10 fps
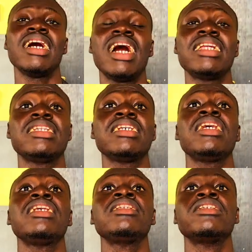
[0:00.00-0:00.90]
And
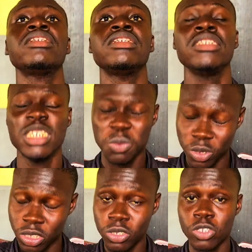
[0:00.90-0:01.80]
again, this
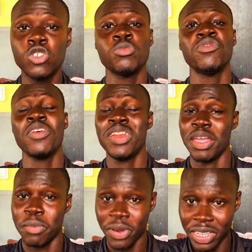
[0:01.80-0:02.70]
position could be very
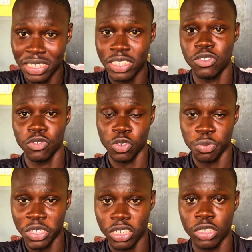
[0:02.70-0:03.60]
embarrassing to the
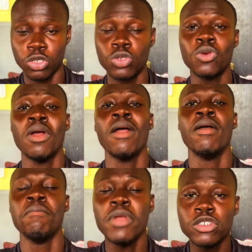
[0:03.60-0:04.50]
patient. So
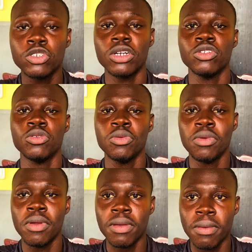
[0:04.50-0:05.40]
make sure you
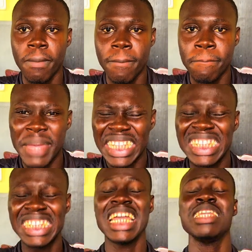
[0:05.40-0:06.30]

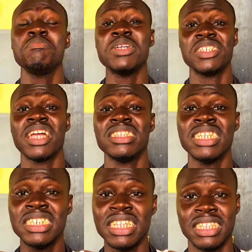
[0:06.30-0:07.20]
maintain patient
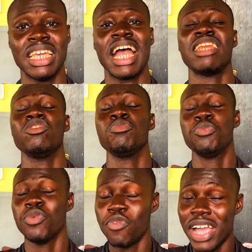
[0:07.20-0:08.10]
dignity and you
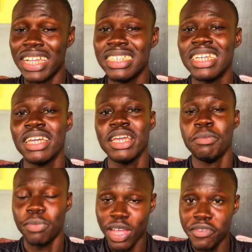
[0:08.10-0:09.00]
provide
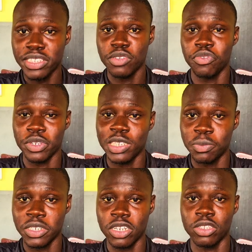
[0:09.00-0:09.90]
privacy for this
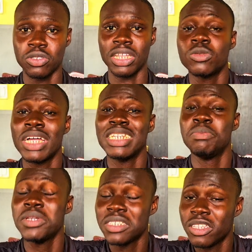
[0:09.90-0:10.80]
patient so that the
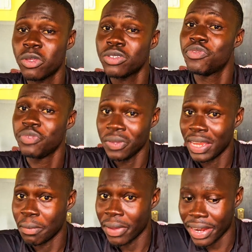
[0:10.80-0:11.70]
patient doesn't feel
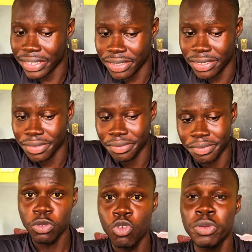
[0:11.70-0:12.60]
embarrassed.
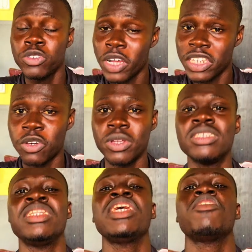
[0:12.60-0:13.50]
We'll be drawing the
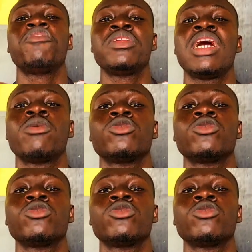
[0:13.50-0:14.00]
curtain here for now.